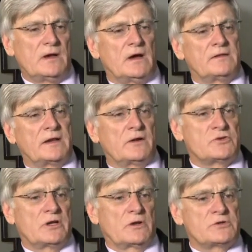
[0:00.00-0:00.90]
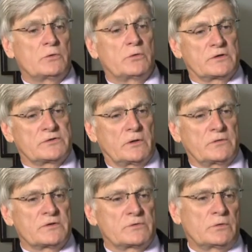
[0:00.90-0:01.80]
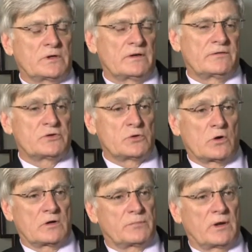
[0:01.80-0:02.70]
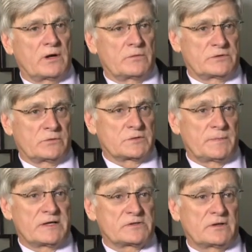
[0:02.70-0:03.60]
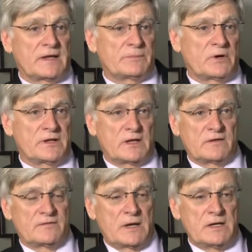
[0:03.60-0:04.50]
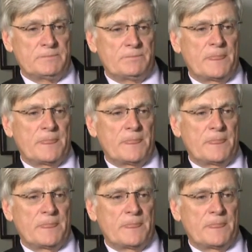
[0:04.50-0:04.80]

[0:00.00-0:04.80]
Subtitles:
And then our geological consultants will deliver a JORC compliant resource based on that by the end of May.